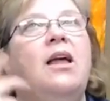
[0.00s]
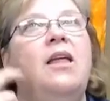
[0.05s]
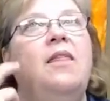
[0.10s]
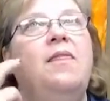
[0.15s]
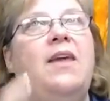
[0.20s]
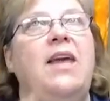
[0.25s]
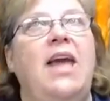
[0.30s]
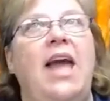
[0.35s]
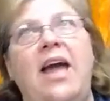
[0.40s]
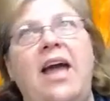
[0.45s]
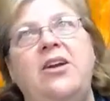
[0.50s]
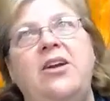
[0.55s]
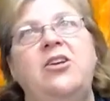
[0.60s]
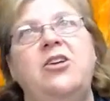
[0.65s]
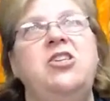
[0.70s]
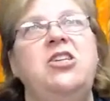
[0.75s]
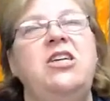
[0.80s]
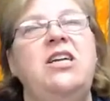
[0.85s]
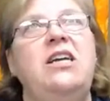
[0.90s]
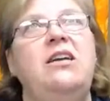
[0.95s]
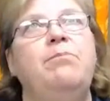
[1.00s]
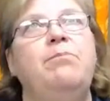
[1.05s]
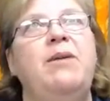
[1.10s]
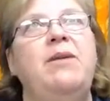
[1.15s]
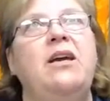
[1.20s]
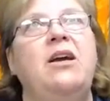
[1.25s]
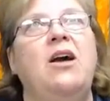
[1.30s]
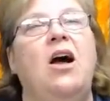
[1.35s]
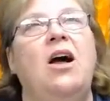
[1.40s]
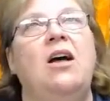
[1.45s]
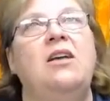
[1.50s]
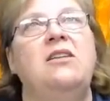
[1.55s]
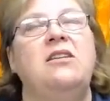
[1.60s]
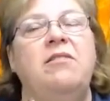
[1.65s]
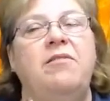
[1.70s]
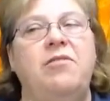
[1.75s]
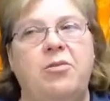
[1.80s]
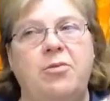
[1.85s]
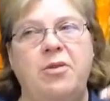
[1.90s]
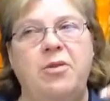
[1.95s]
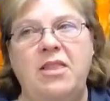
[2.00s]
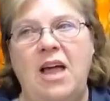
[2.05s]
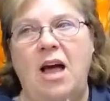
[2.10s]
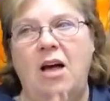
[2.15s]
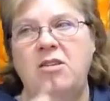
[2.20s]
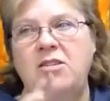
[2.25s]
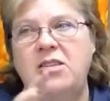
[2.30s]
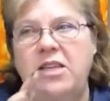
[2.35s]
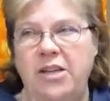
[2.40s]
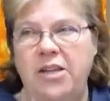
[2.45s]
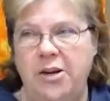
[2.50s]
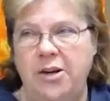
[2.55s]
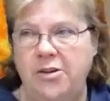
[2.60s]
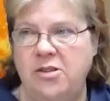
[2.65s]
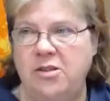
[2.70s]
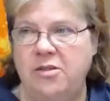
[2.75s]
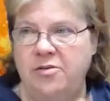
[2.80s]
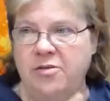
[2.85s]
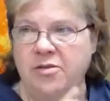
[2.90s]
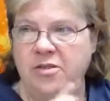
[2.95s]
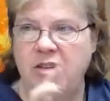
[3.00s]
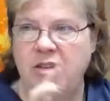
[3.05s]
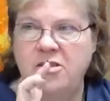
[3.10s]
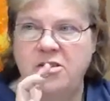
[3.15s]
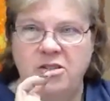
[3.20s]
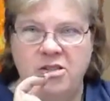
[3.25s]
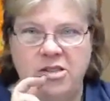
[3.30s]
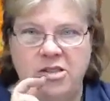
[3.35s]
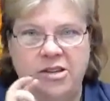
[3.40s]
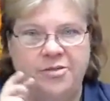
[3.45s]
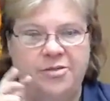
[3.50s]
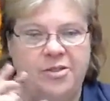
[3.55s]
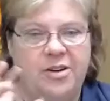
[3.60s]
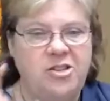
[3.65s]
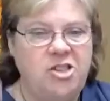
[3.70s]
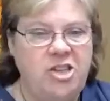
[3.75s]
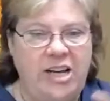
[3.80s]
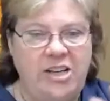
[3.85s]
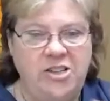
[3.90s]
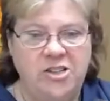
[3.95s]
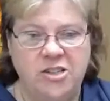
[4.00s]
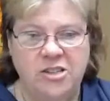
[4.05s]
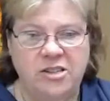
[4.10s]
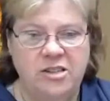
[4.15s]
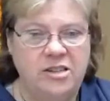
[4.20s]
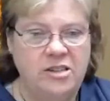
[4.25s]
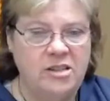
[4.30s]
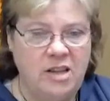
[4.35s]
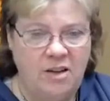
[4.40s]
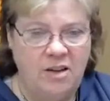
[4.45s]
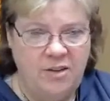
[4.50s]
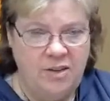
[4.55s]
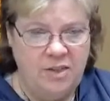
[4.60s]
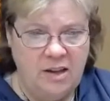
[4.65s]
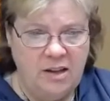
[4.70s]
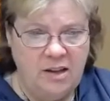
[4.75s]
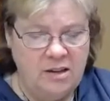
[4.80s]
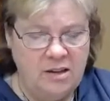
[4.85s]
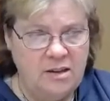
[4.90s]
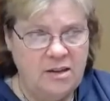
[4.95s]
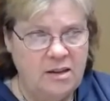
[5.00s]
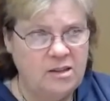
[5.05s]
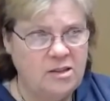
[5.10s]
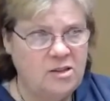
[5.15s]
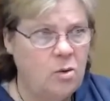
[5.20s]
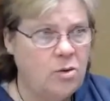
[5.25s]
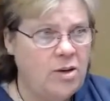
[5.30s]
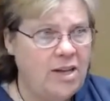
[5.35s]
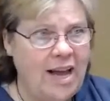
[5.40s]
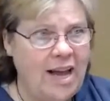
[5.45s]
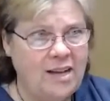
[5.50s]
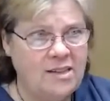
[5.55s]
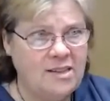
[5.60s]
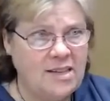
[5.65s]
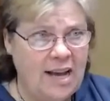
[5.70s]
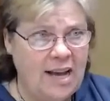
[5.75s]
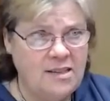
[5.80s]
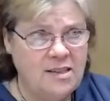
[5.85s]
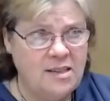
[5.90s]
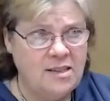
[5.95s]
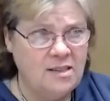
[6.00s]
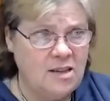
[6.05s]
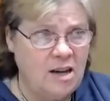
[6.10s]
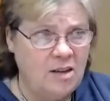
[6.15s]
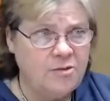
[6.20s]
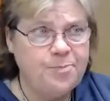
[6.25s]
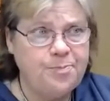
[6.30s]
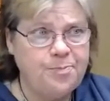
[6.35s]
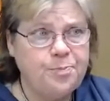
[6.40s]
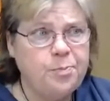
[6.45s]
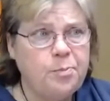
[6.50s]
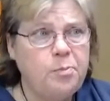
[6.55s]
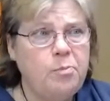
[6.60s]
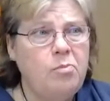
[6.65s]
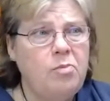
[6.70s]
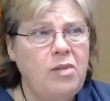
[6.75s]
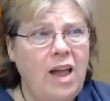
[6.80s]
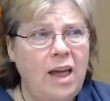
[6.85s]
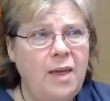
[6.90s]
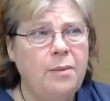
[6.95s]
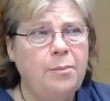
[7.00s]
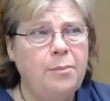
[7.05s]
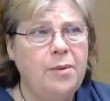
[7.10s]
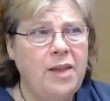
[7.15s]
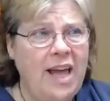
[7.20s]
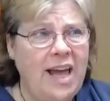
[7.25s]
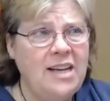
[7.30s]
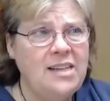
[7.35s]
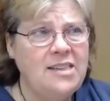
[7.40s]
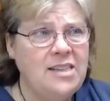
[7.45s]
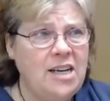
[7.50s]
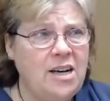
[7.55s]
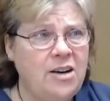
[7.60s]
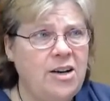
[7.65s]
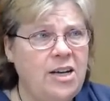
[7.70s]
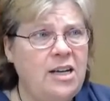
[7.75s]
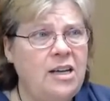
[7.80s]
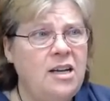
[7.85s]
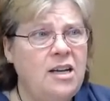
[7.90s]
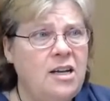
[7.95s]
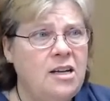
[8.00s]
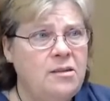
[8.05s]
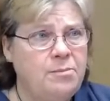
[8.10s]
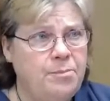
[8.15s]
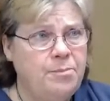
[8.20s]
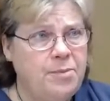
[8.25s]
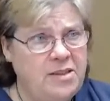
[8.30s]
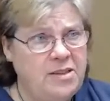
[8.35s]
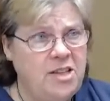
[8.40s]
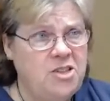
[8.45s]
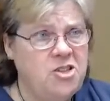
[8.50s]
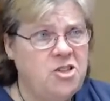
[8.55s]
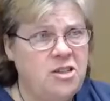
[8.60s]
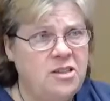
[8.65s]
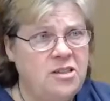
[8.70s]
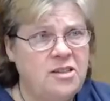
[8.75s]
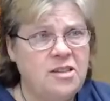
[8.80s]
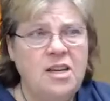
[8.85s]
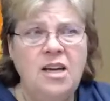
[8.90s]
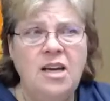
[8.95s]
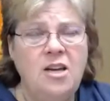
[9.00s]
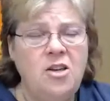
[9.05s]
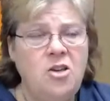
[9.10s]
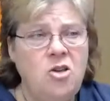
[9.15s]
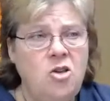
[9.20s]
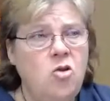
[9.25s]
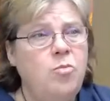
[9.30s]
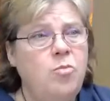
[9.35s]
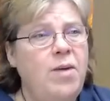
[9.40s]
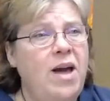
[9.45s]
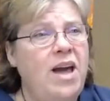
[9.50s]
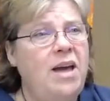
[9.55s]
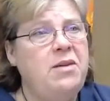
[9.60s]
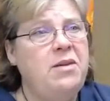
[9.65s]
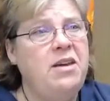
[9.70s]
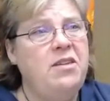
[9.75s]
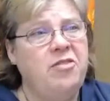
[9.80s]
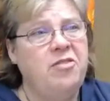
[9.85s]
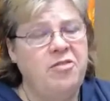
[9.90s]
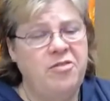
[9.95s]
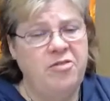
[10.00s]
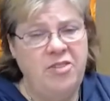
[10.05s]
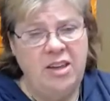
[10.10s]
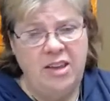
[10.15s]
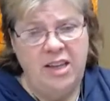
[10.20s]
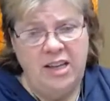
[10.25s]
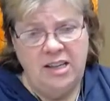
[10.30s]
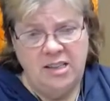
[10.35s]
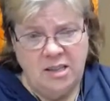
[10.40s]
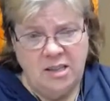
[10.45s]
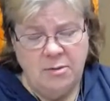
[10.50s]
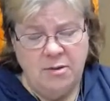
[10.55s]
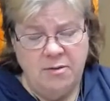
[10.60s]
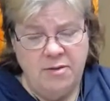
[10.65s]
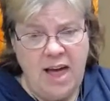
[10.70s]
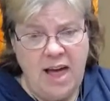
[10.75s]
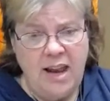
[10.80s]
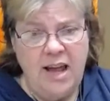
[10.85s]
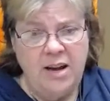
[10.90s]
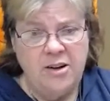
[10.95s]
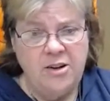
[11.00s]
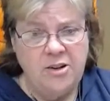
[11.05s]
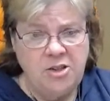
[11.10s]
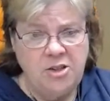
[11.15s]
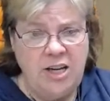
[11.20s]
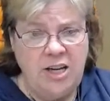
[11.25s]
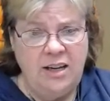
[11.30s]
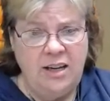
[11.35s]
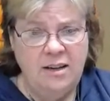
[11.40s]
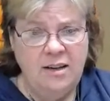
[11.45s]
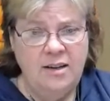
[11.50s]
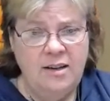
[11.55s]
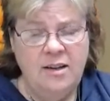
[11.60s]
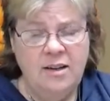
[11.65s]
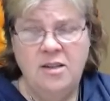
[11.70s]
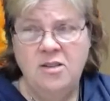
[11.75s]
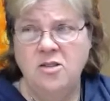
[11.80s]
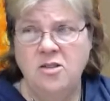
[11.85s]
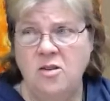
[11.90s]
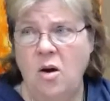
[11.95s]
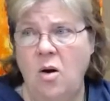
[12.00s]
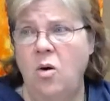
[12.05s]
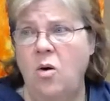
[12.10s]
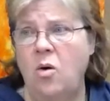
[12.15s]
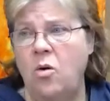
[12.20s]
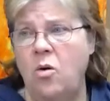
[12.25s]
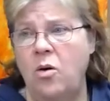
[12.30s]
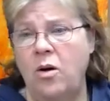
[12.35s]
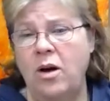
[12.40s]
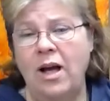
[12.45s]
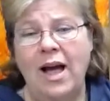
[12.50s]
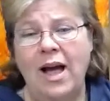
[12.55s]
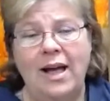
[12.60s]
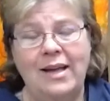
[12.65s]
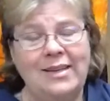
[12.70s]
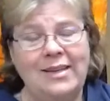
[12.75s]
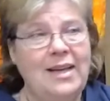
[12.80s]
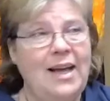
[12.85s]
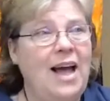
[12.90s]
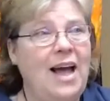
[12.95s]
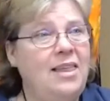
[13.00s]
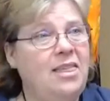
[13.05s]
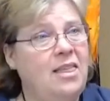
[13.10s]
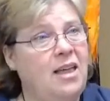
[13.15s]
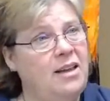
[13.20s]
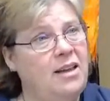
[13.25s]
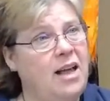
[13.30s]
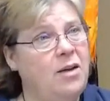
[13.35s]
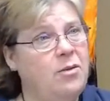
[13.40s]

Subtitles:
the energy, because of 3,000 years of just different changes and stuff in the zodiac signs and stuff, and the planetary positions, you may be feeling some of that energy. So I thought I